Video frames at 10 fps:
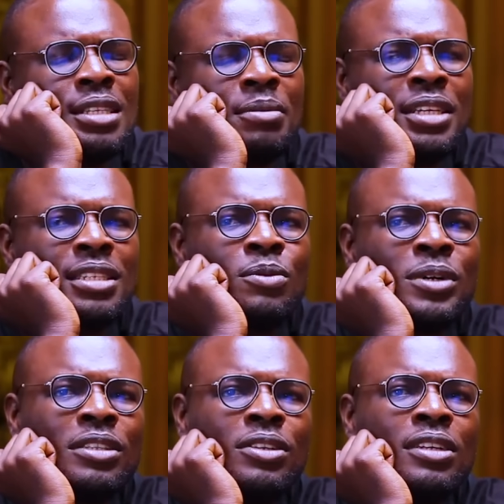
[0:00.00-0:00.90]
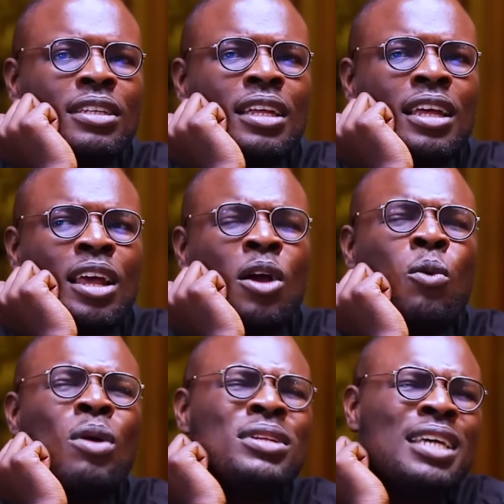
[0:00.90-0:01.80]
That's amazing. Well done.
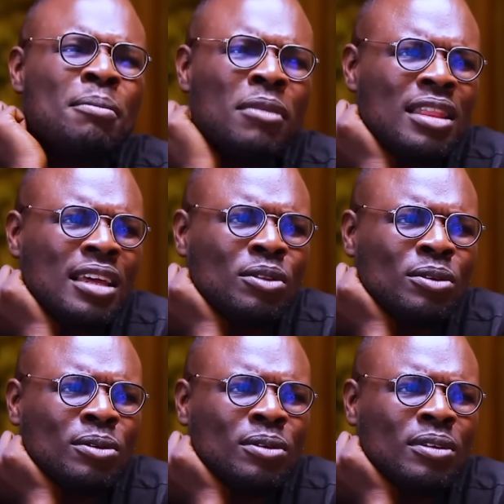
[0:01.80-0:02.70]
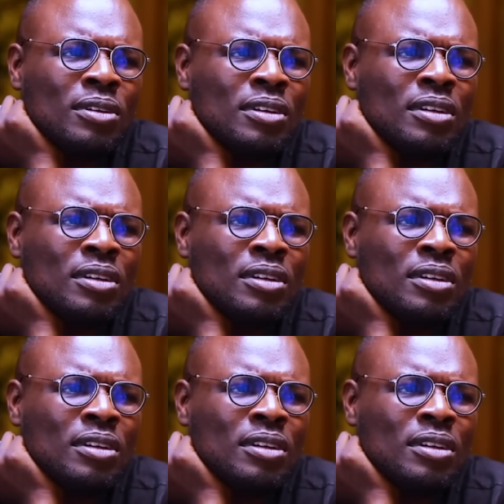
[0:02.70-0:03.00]
Where was her mother though?